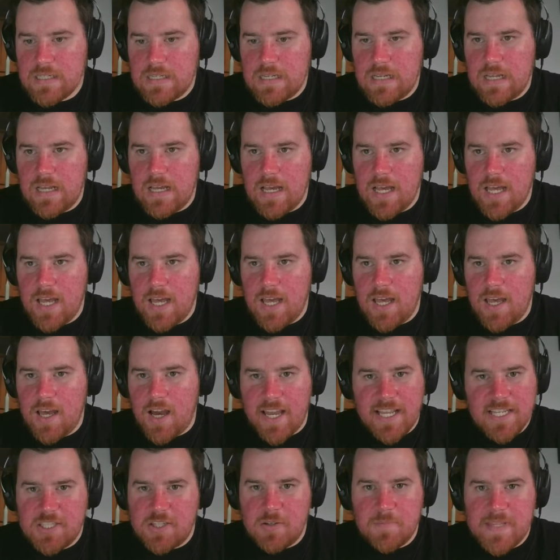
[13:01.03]
I
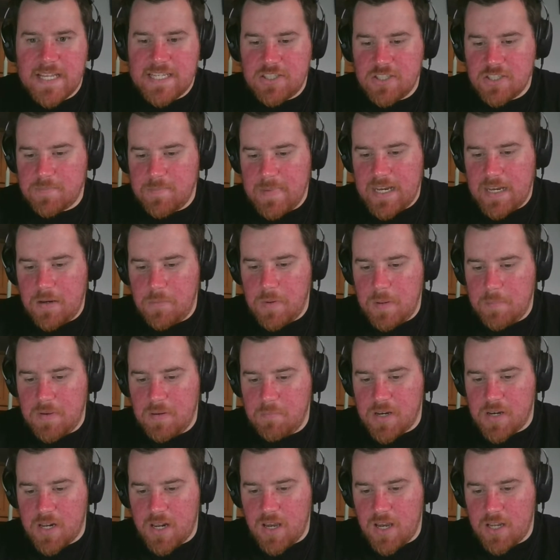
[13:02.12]
assume that's just men and women,
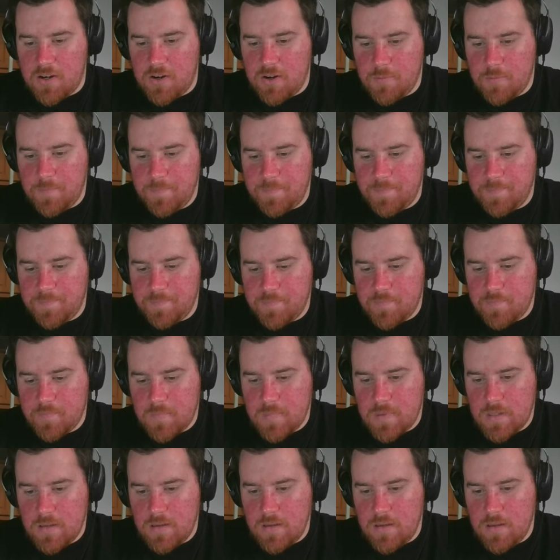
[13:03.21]
but I don't know.
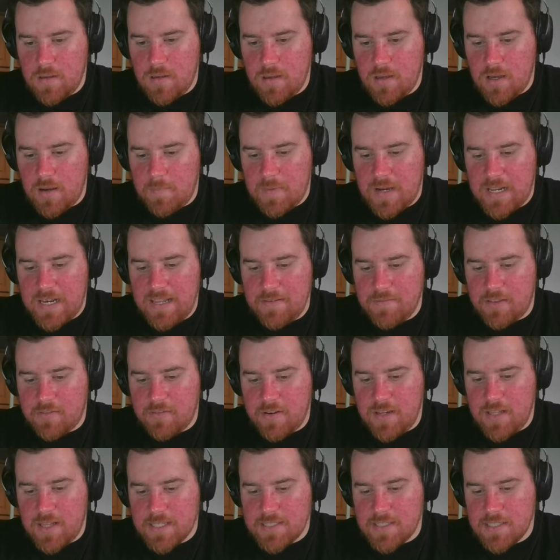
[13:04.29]
I'm on level
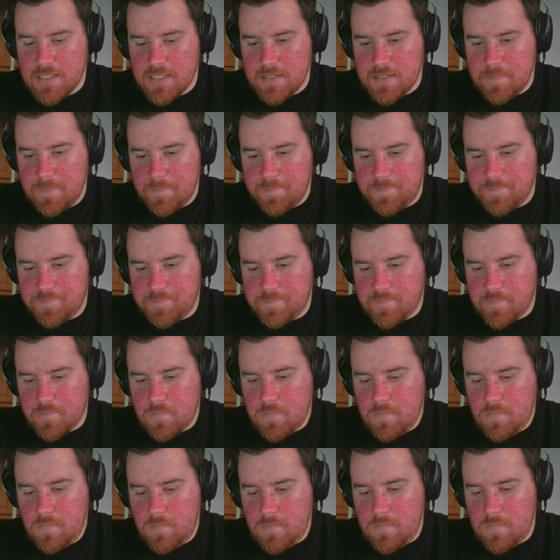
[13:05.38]
3. That's nice.
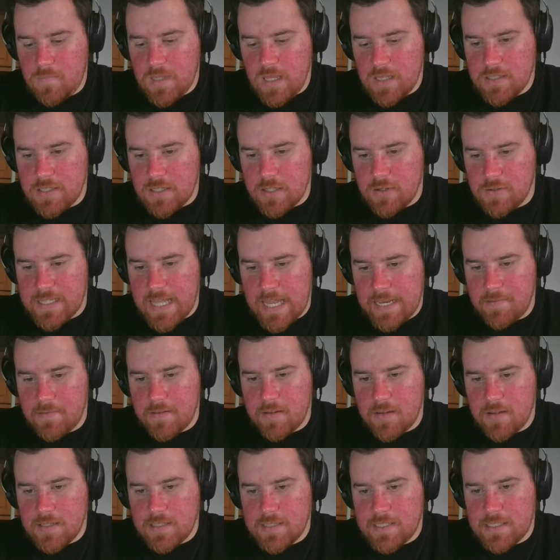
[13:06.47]
Let's close that.
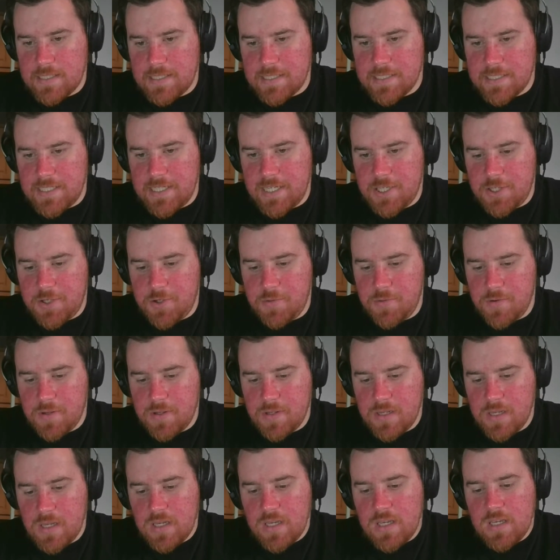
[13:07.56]
Let's continue.
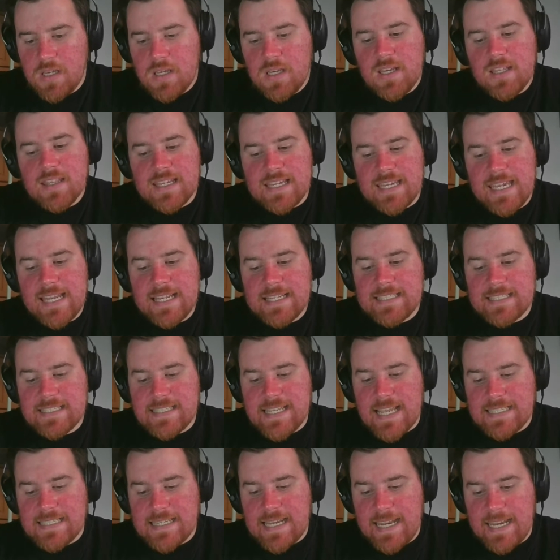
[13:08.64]
The key to
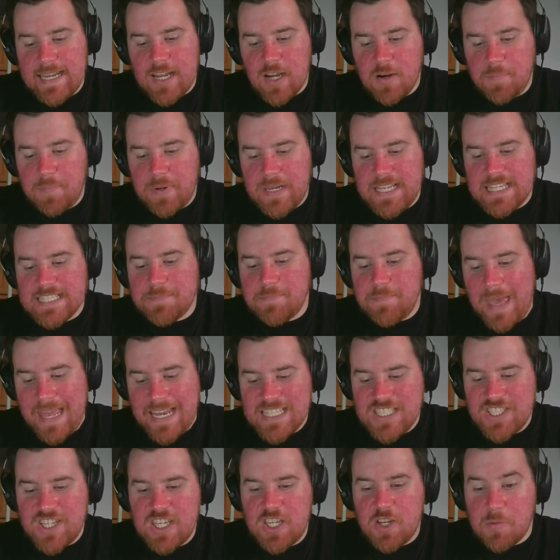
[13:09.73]
success in any company is
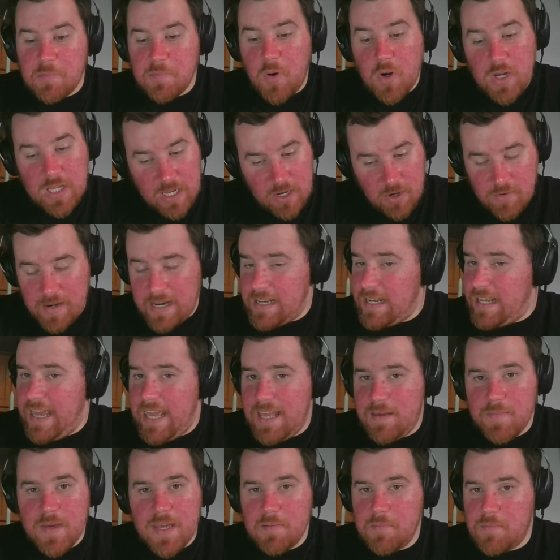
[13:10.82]
managing your money correctly.
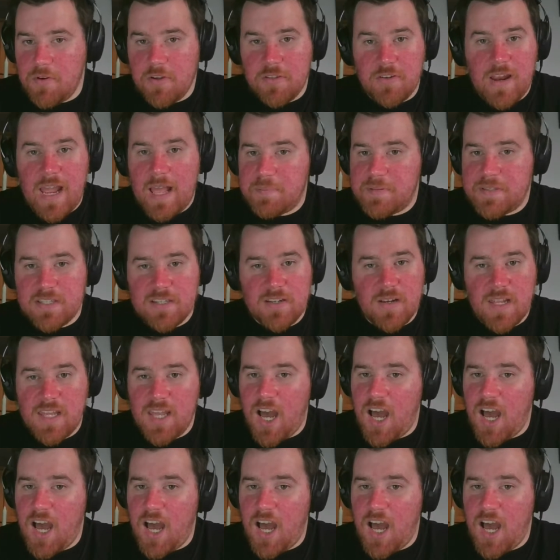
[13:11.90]
Amen, brother. Absolutely.